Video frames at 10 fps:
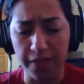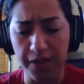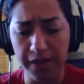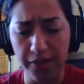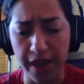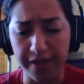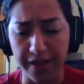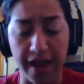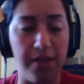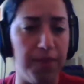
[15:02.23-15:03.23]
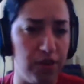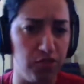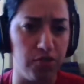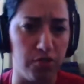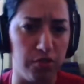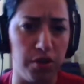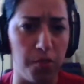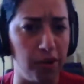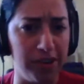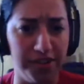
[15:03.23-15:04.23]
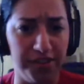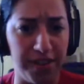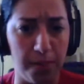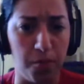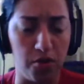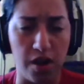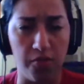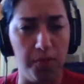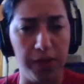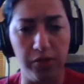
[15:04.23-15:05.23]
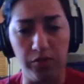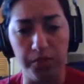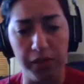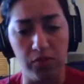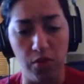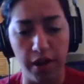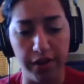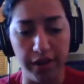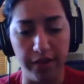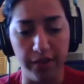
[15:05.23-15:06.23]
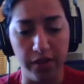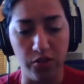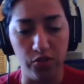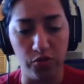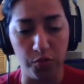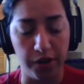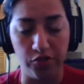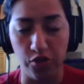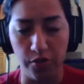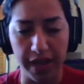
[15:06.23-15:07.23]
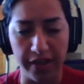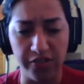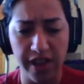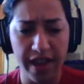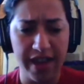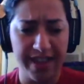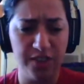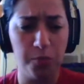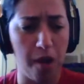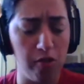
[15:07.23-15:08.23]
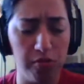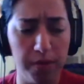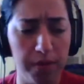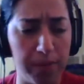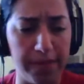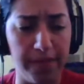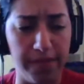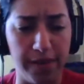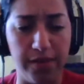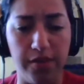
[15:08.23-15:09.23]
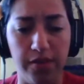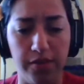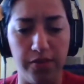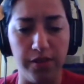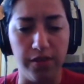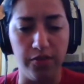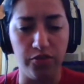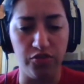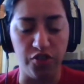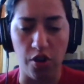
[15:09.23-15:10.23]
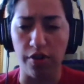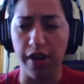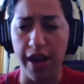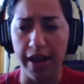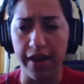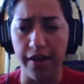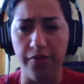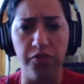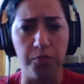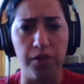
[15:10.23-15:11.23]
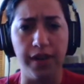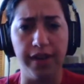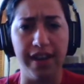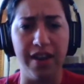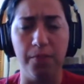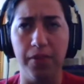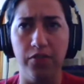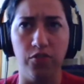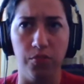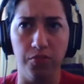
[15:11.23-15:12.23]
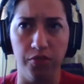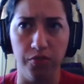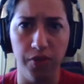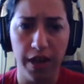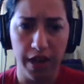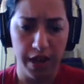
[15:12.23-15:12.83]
I think that I had mentioned earlier, Marquis Stepp broke off a big run in the spring showcase. He's probably been the star guy of spring camp in terms of